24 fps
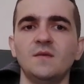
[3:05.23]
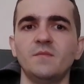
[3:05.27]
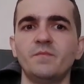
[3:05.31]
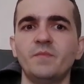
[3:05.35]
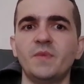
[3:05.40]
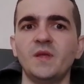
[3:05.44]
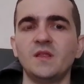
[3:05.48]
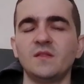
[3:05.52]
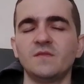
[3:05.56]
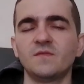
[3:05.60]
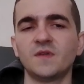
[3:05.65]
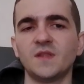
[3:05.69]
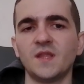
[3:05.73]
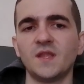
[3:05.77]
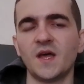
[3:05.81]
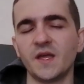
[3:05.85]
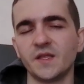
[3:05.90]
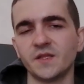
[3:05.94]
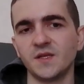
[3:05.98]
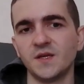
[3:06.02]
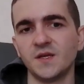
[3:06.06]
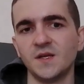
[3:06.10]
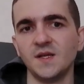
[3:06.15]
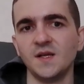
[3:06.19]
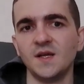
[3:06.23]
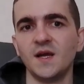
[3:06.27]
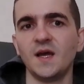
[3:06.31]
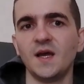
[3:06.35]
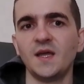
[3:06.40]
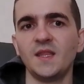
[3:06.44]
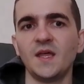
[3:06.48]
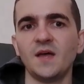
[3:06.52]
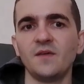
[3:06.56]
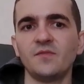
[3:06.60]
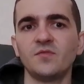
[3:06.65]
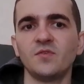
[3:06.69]
Pin the knight. And
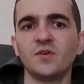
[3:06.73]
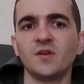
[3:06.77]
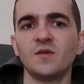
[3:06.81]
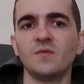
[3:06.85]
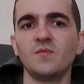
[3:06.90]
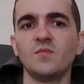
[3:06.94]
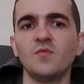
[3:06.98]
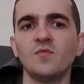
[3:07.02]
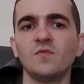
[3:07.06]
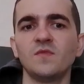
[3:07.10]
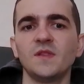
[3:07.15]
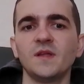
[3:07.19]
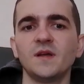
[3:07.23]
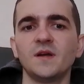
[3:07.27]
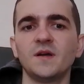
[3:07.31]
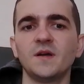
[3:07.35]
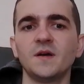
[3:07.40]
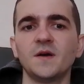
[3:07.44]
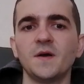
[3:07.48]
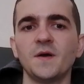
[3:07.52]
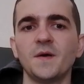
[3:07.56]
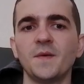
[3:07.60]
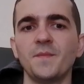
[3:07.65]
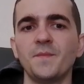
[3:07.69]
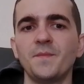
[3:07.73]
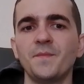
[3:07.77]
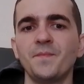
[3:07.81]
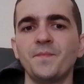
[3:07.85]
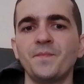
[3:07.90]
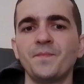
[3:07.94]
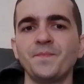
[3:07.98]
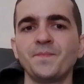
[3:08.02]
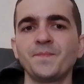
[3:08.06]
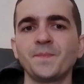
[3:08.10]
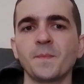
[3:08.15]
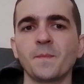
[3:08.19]
after a move like
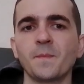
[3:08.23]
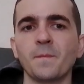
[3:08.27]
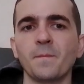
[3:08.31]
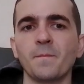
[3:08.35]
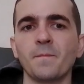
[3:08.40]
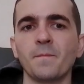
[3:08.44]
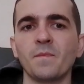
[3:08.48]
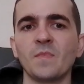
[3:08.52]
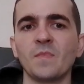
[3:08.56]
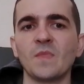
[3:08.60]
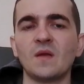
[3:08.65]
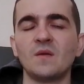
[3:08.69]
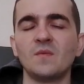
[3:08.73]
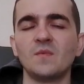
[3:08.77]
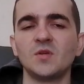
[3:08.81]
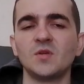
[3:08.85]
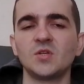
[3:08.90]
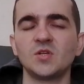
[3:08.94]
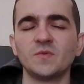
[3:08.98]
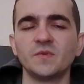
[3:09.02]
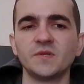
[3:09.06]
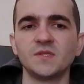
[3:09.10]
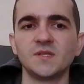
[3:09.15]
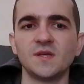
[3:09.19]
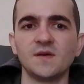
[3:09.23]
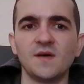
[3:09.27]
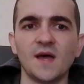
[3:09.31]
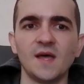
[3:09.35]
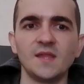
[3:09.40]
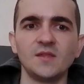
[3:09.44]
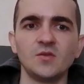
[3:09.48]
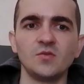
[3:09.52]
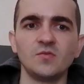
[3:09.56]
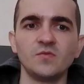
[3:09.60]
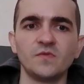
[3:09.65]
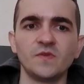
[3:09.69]
bishop d7, I
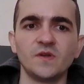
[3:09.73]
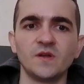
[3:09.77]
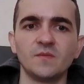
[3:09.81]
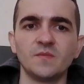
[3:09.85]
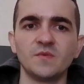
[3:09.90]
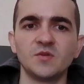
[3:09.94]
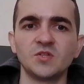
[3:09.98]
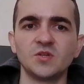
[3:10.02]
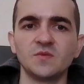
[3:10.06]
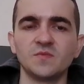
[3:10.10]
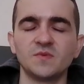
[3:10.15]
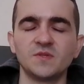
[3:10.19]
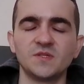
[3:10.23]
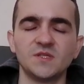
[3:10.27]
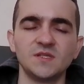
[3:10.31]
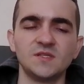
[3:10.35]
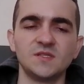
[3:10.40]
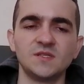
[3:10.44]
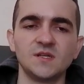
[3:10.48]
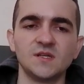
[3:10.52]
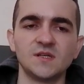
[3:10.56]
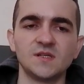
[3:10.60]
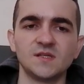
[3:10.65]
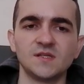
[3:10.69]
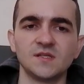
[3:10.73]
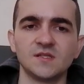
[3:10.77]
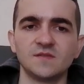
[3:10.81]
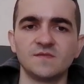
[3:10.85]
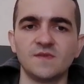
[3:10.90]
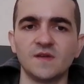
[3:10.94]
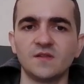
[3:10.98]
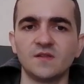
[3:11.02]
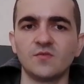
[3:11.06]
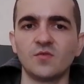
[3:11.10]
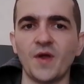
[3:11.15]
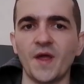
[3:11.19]
don't think bishop c6 is
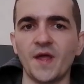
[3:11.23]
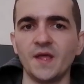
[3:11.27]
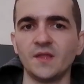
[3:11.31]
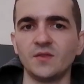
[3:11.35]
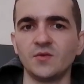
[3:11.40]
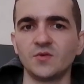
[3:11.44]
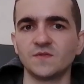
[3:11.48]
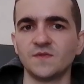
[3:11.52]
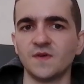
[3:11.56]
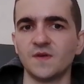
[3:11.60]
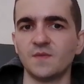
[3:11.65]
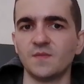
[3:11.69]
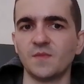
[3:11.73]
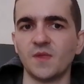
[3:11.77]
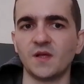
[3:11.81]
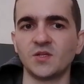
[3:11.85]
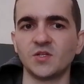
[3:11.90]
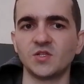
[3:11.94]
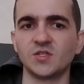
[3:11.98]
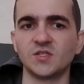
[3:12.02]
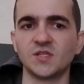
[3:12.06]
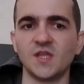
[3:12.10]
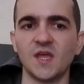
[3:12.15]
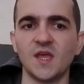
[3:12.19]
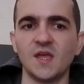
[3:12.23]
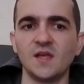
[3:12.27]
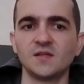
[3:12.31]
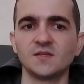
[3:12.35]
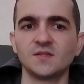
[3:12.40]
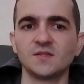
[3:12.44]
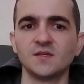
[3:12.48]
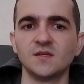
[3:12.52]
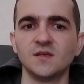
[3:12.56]
that great, because then black just takes.